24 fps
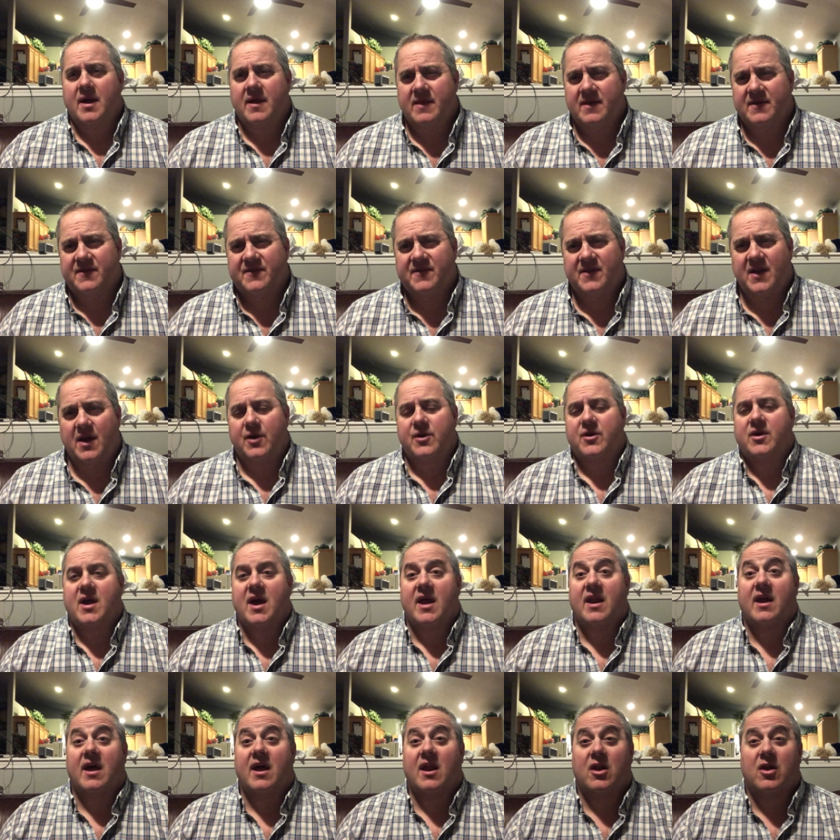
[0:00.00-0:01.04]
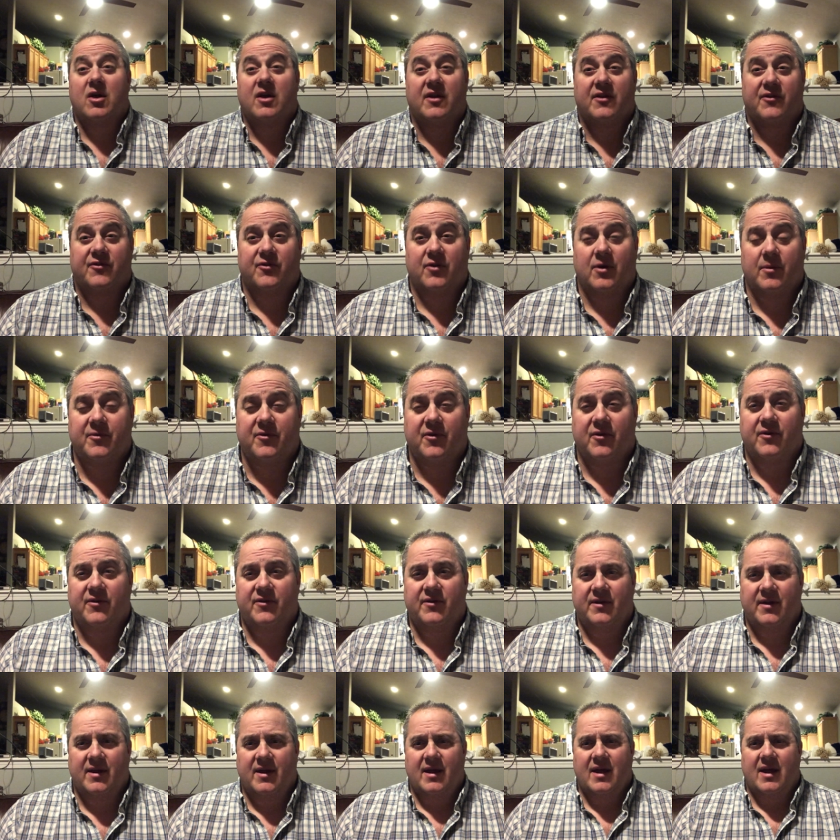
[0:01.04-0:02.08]
And this is how you kind of got to look at
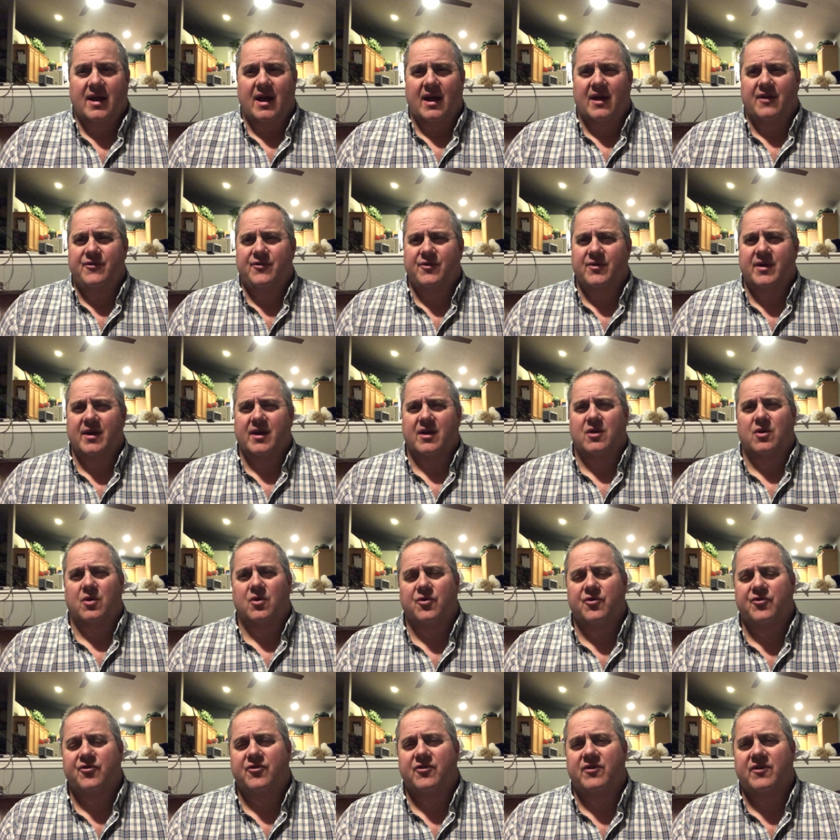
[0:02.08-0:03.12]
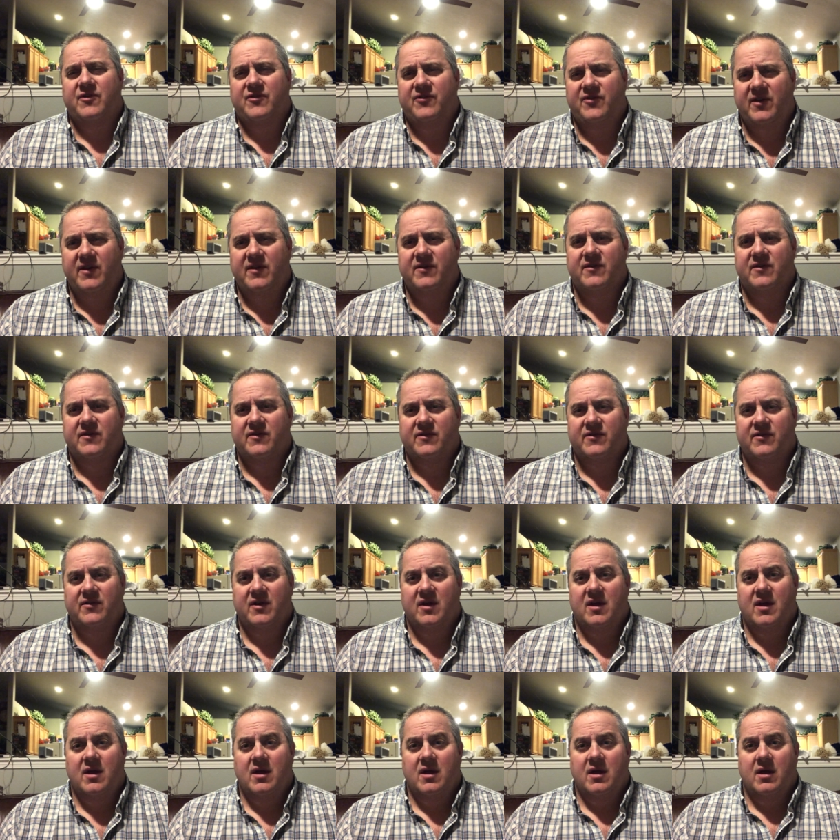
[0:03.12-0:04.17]
scriptures. As you get closer to Jesus,
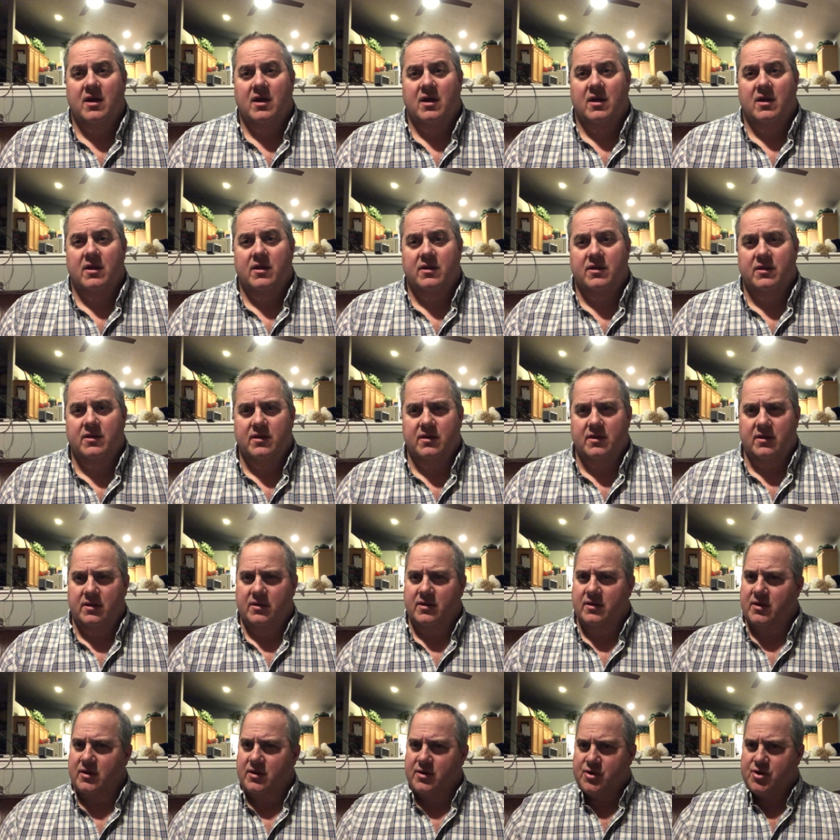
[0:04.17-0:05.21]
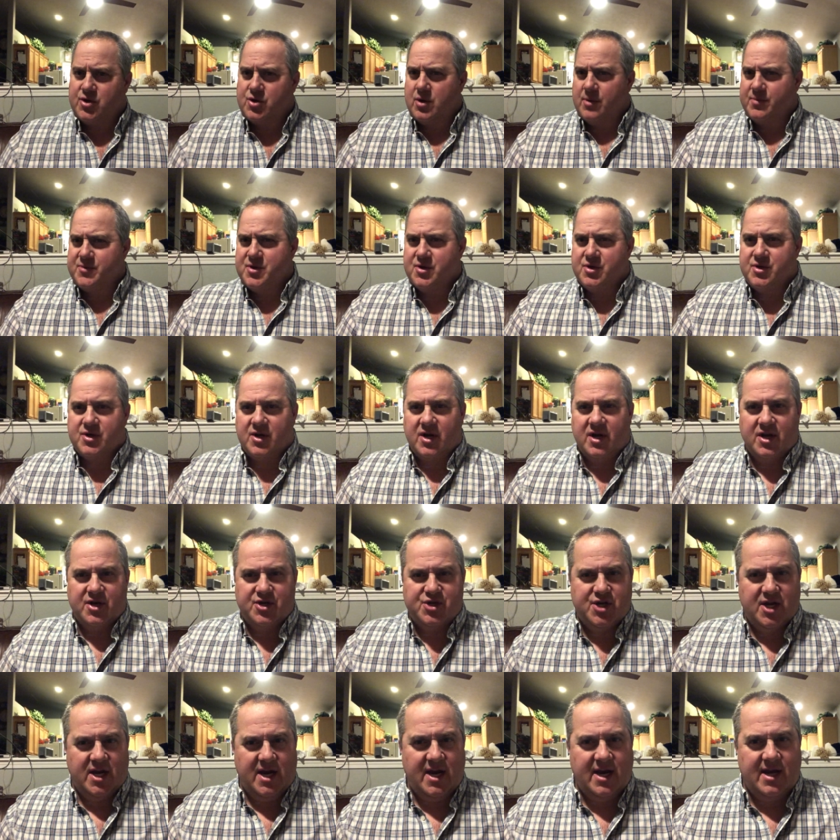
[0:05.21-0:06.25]
scriptures are going
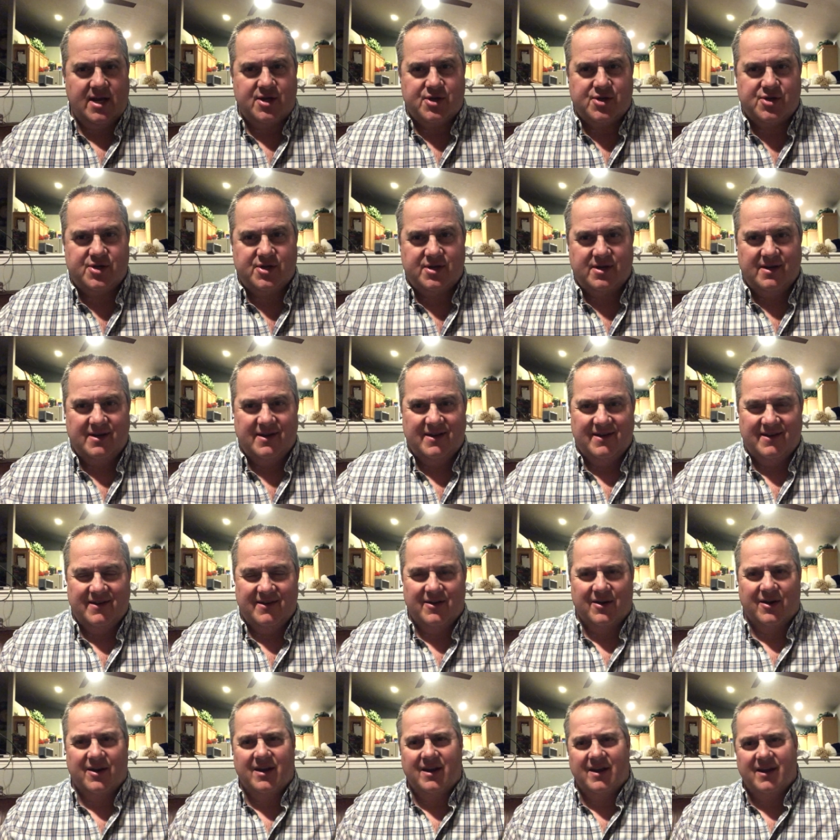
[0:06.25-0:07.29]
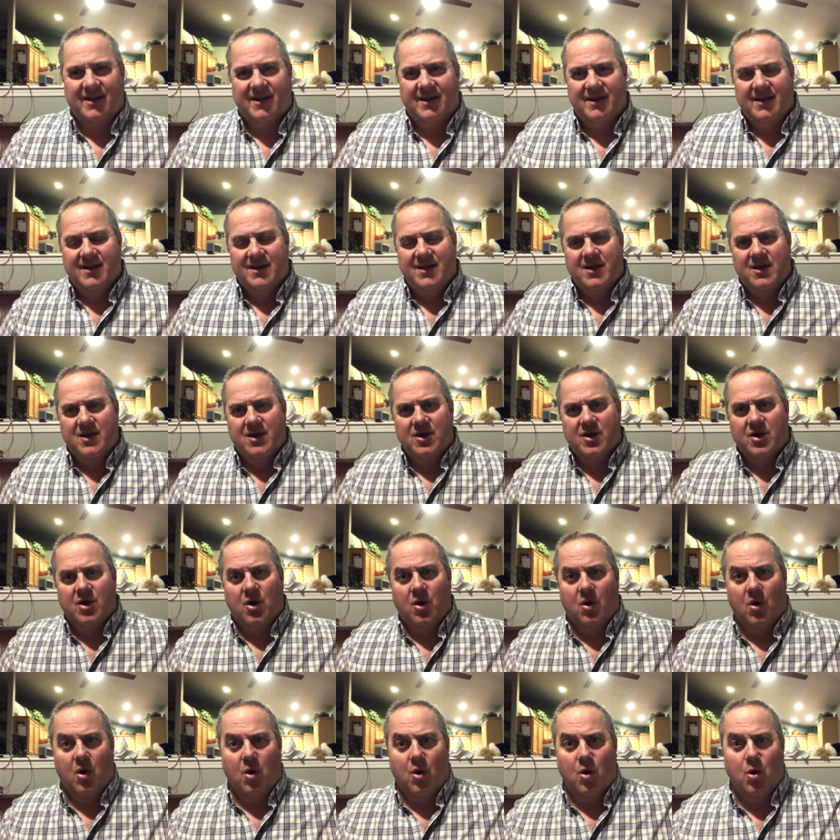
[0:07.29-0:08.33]
to change. They're going to
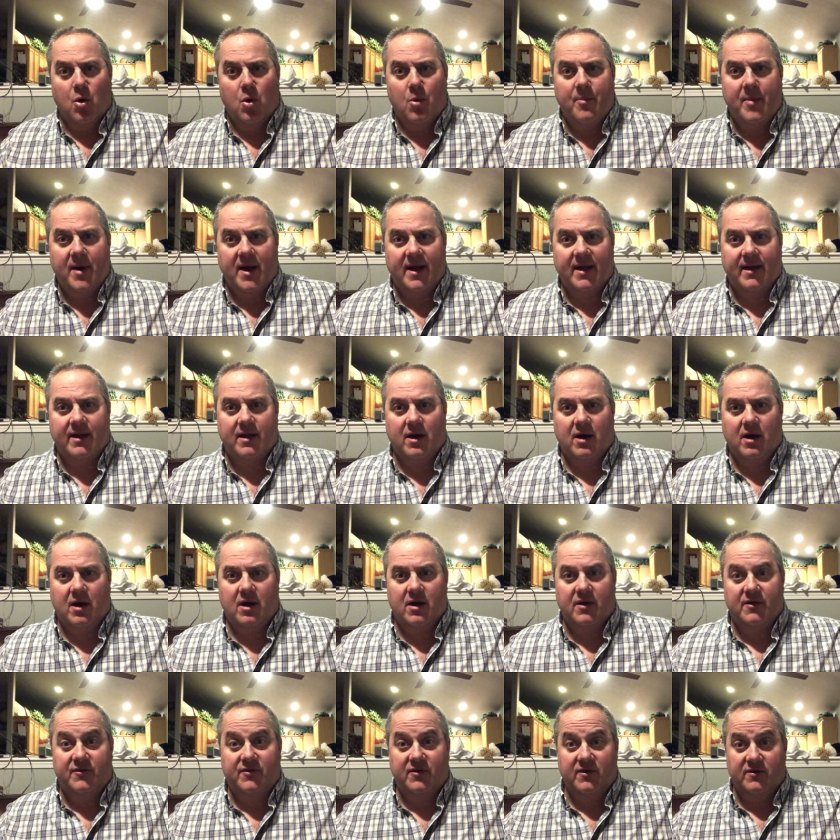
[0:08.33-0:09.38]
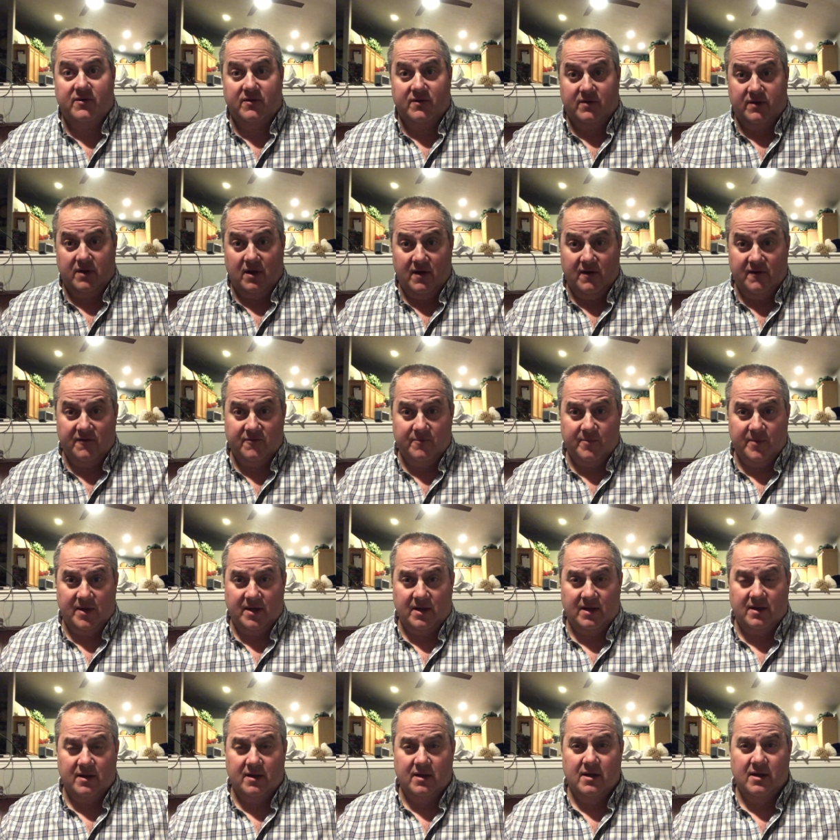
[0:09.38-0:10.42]
go, oh my God, Jesus loves
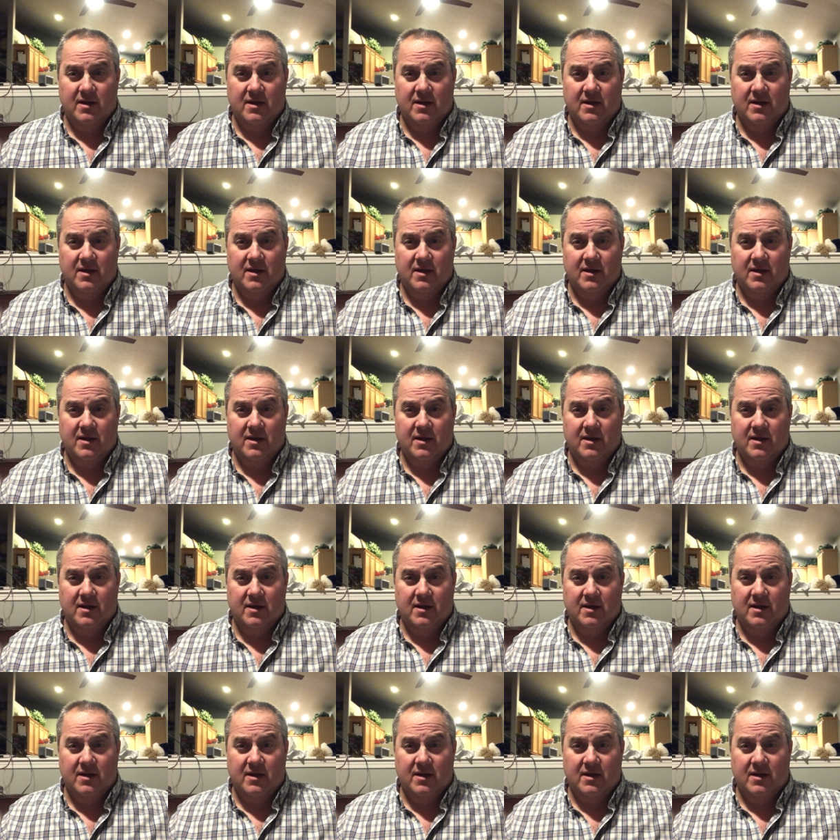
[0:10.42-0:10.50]
me.